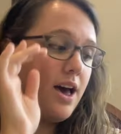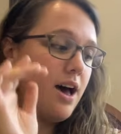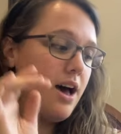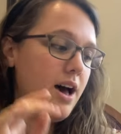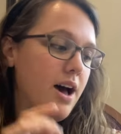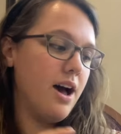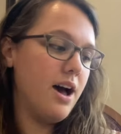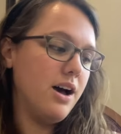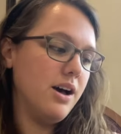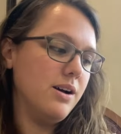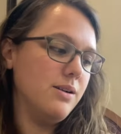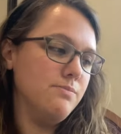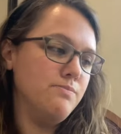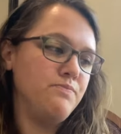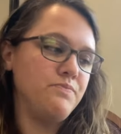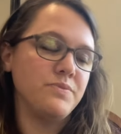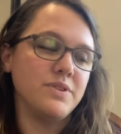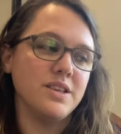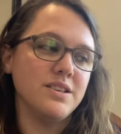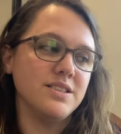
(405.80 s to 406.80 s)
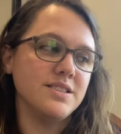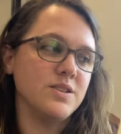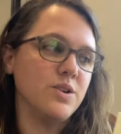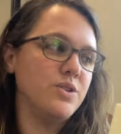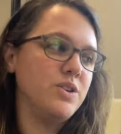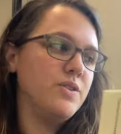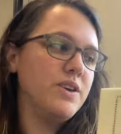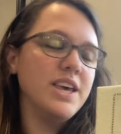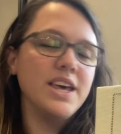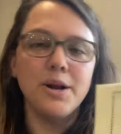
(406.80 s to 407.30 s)
So
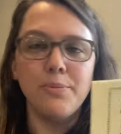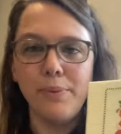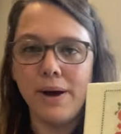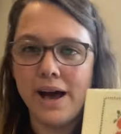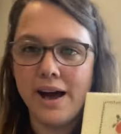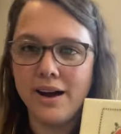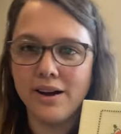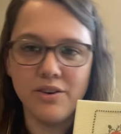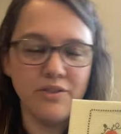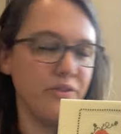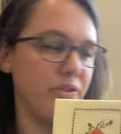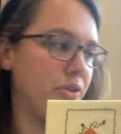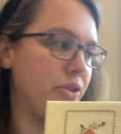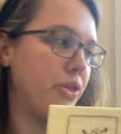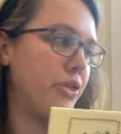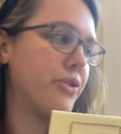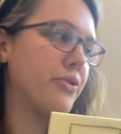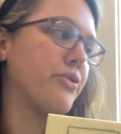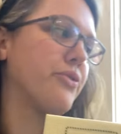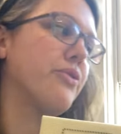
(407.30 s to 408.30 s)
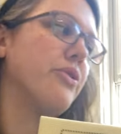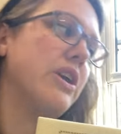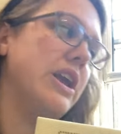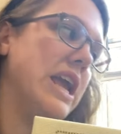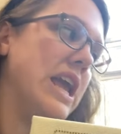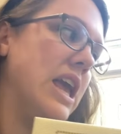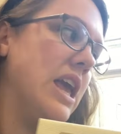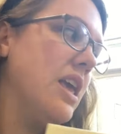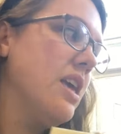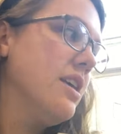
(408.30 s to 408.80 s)
you can get a pack of
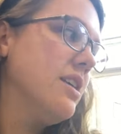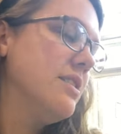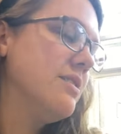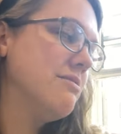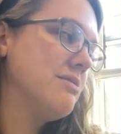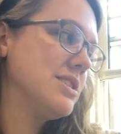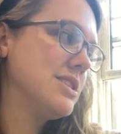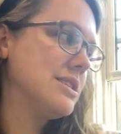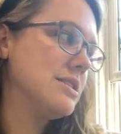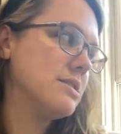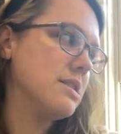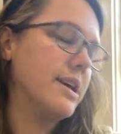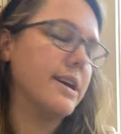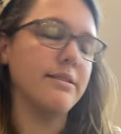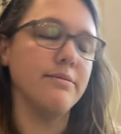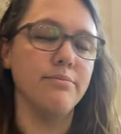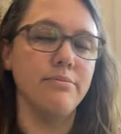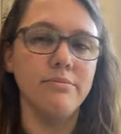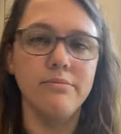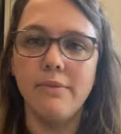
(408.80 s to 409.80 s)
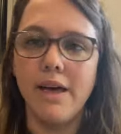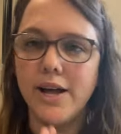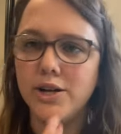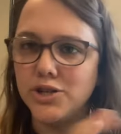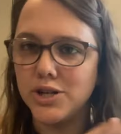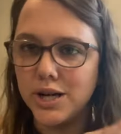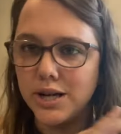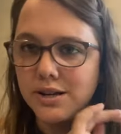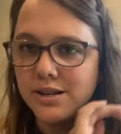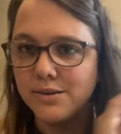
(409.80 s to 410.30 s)
three. This is like
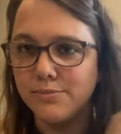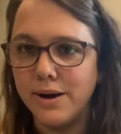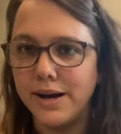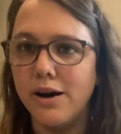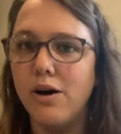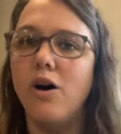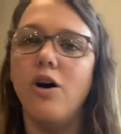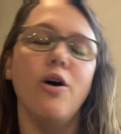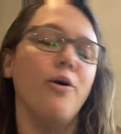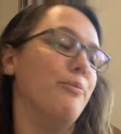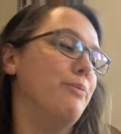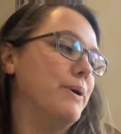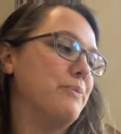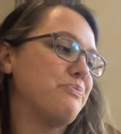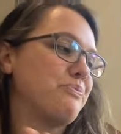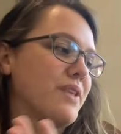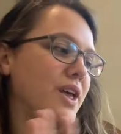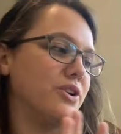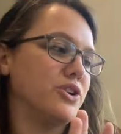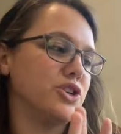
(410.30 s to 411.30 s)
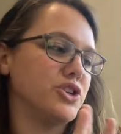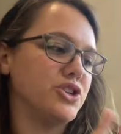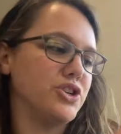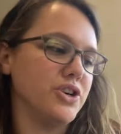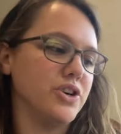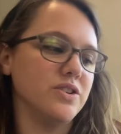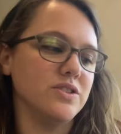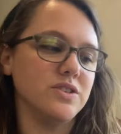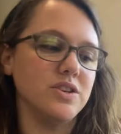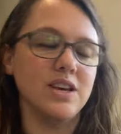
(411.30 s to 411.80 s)
edging into my haul, but I'll just show
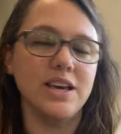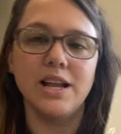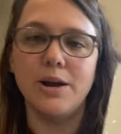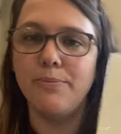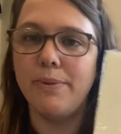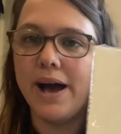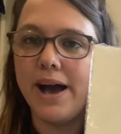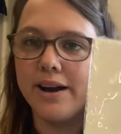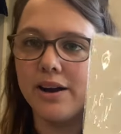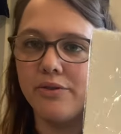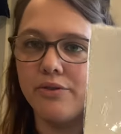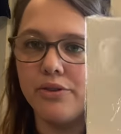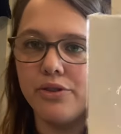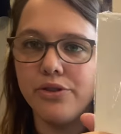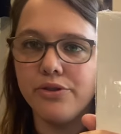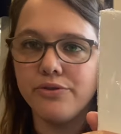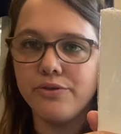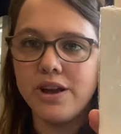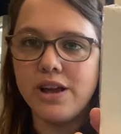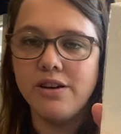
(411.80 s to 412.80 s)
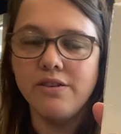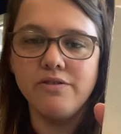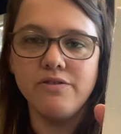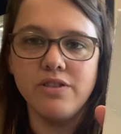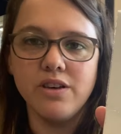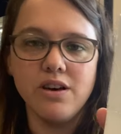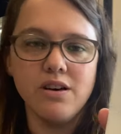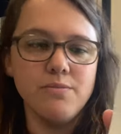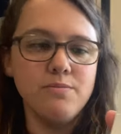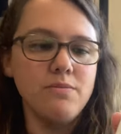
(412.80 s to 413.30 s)
you. So you can get a pack of three of
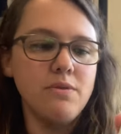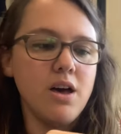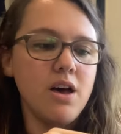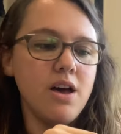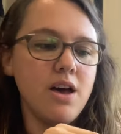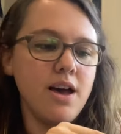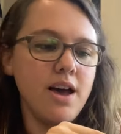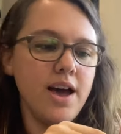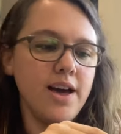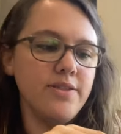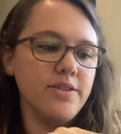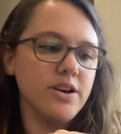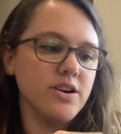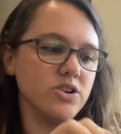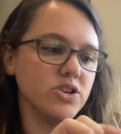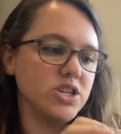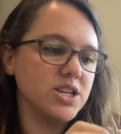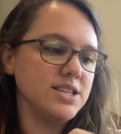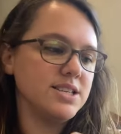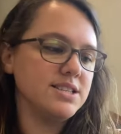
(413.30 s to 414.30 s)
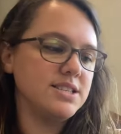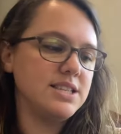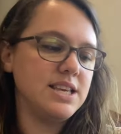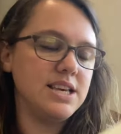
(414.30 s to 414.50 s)
them. And they're just